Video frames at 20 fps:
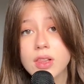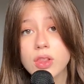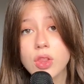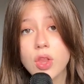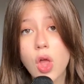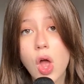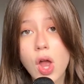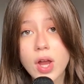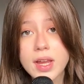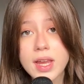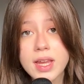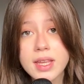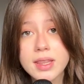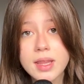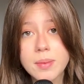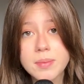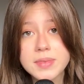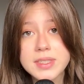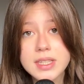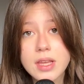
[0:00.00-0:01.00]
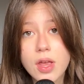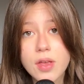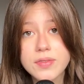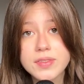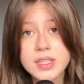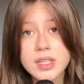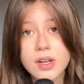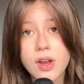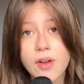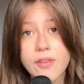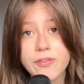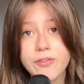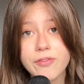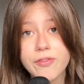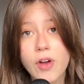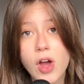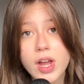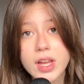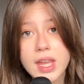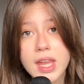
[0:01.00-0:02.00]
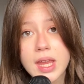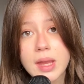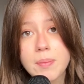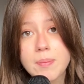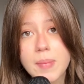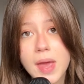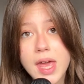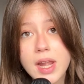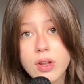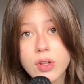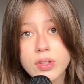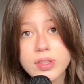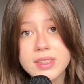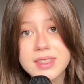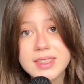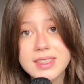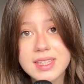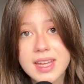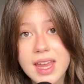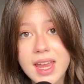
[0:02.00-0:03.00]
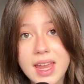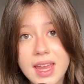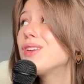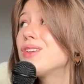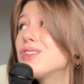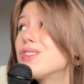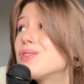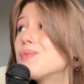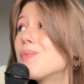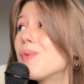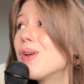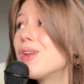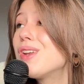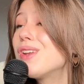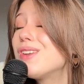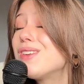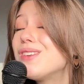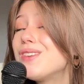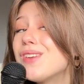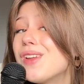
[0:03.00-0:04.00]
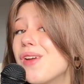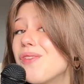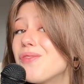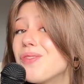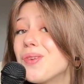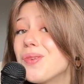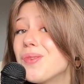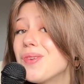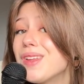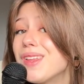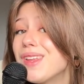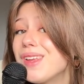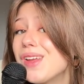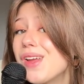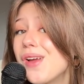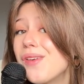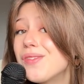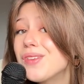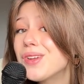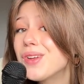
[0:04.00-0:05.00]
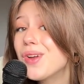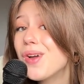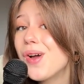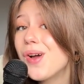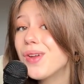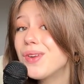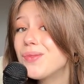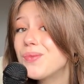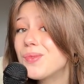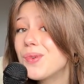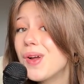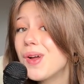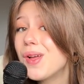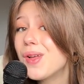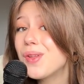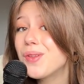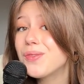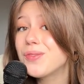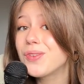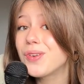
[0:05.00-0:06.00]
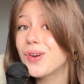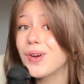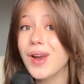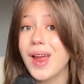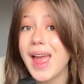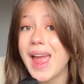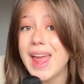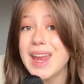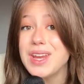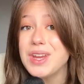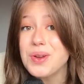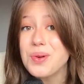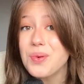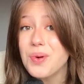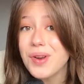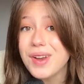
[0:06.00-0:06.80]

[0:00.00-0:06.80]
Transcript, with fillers: locking themselves in a fucking metal dick despite it never really having gone well for anyone